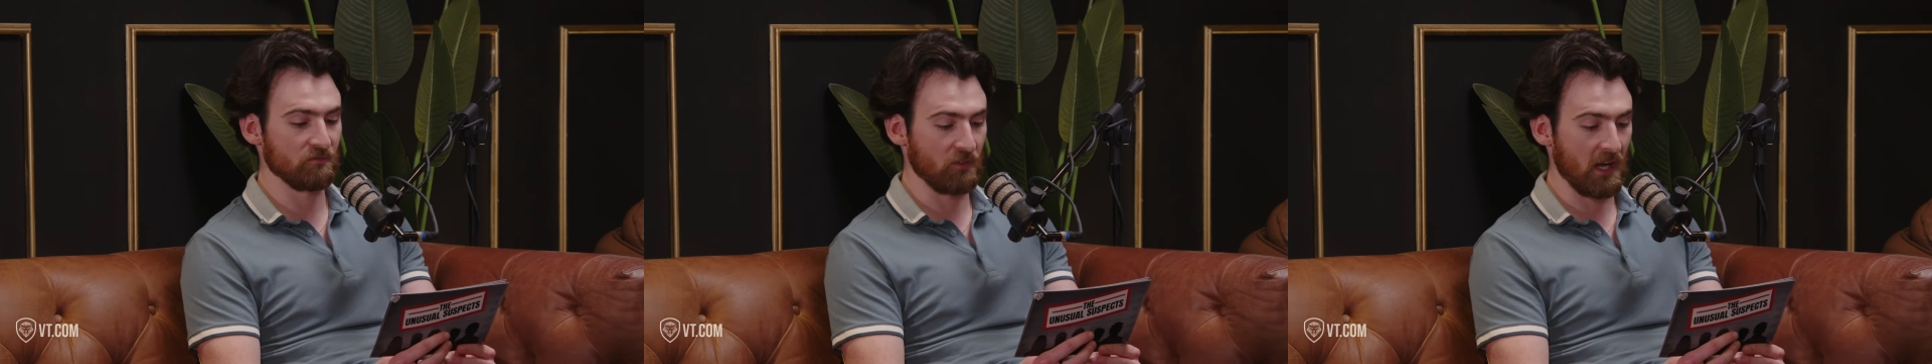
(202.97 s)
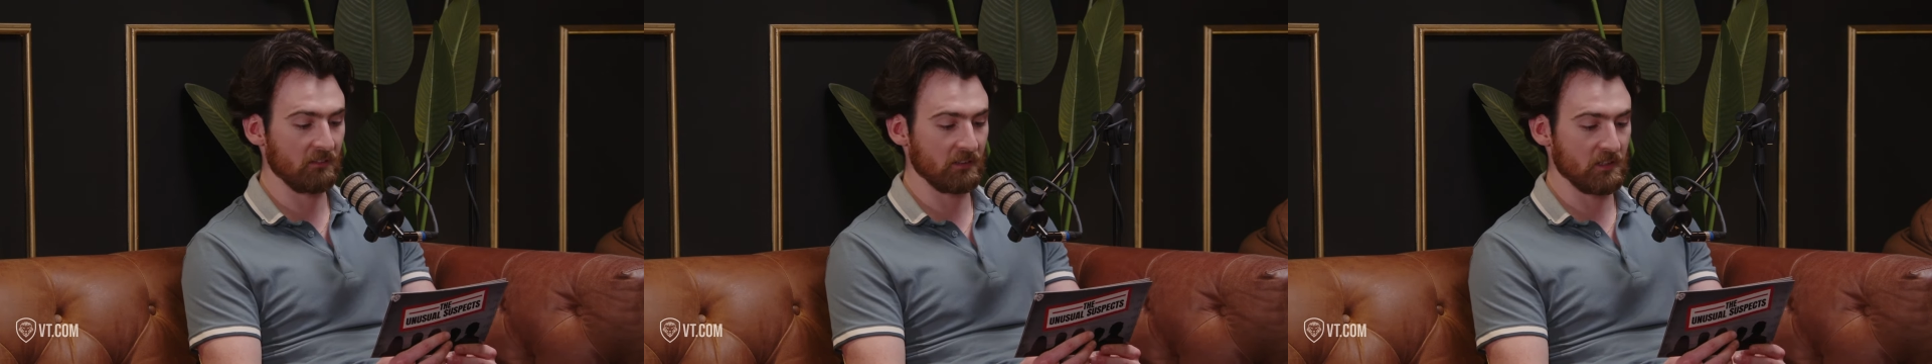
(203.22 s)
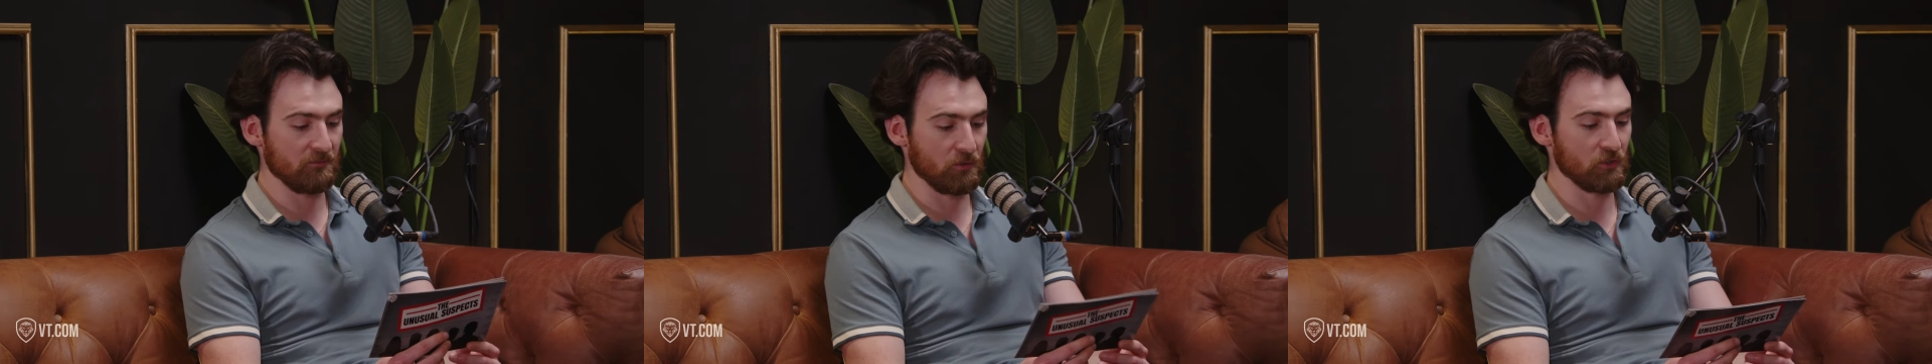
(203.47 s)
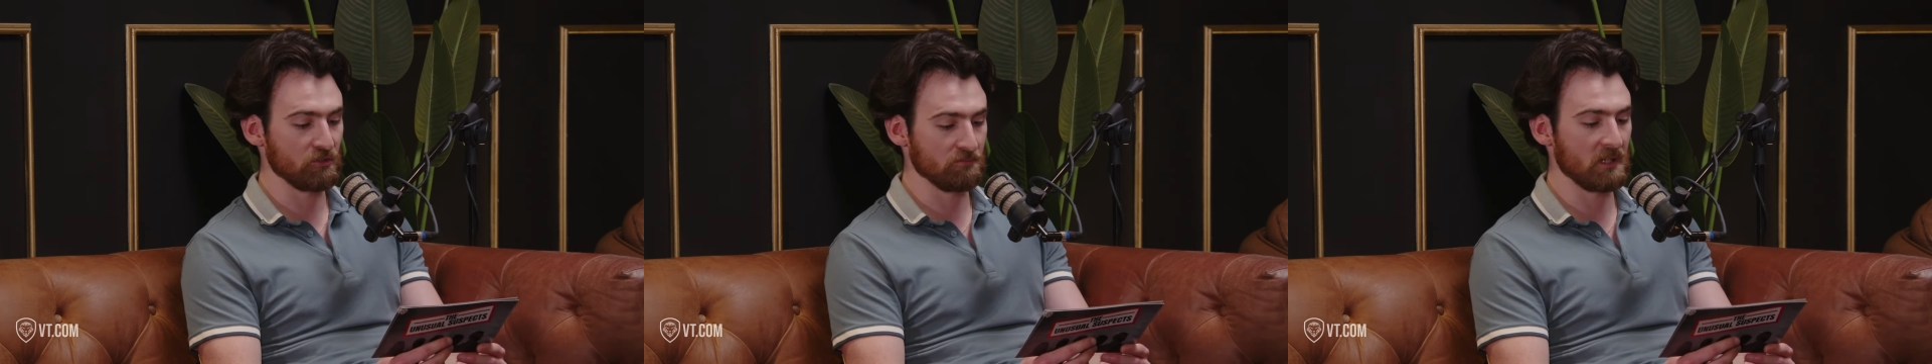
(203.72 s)
violated the
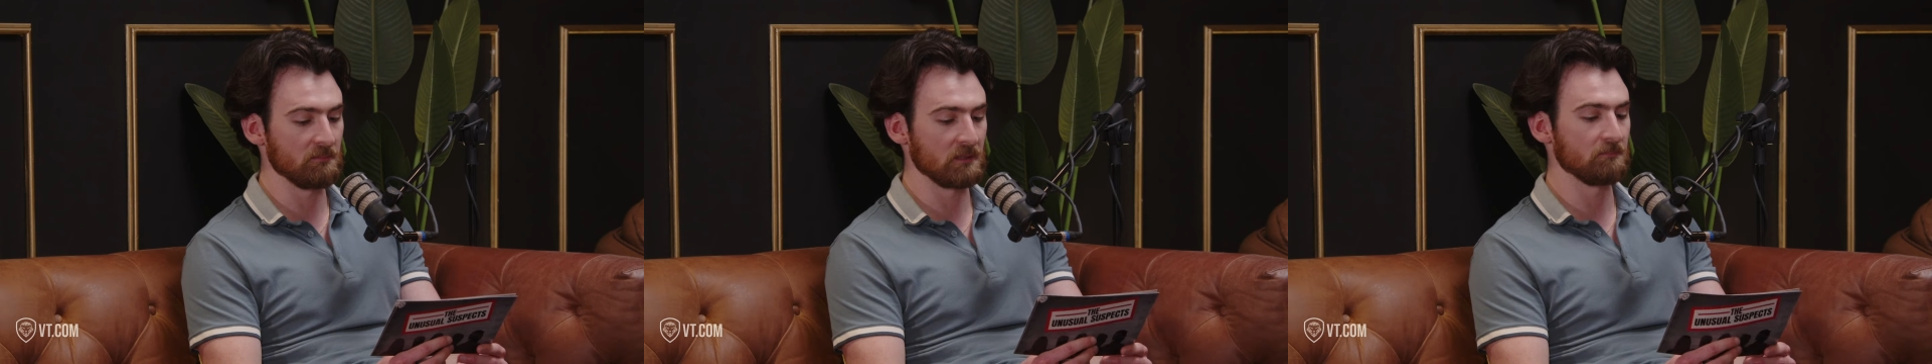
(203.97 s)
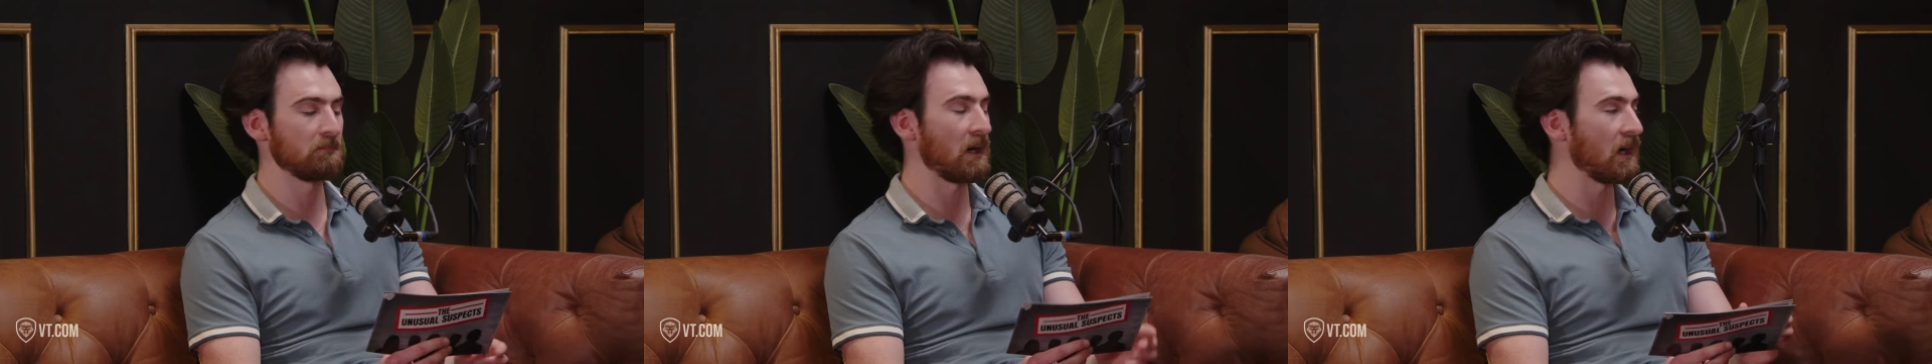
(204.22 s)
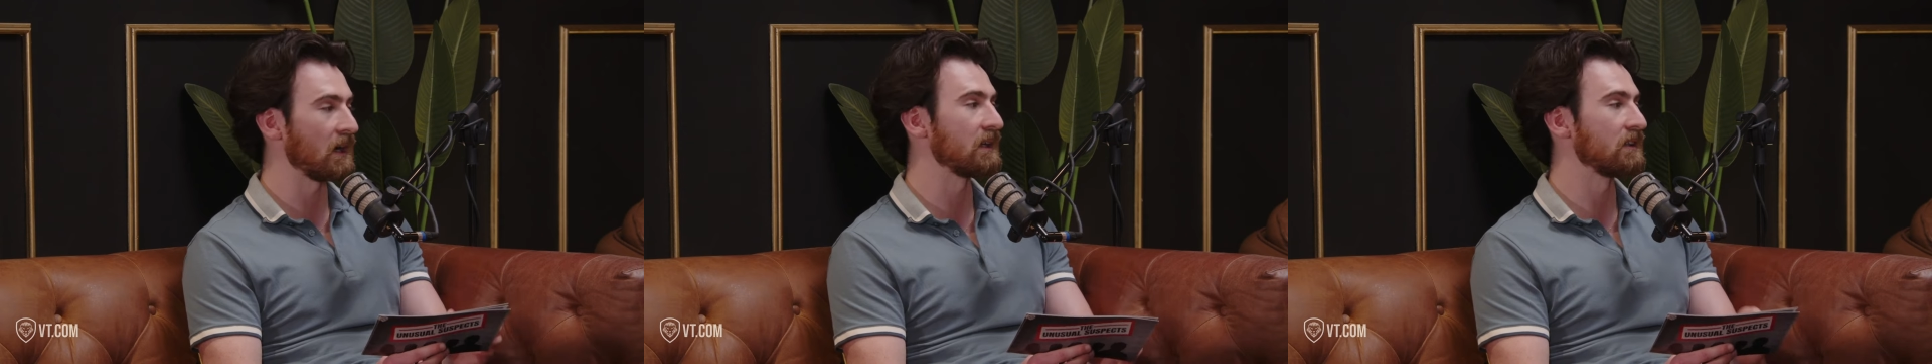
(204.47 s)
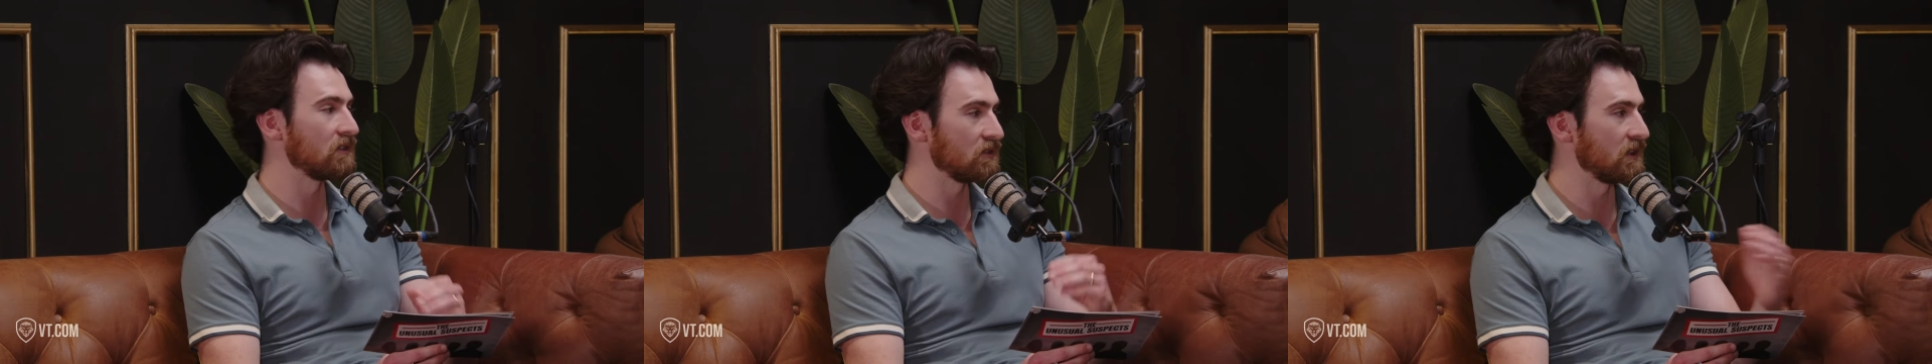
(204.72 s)
First Amendment by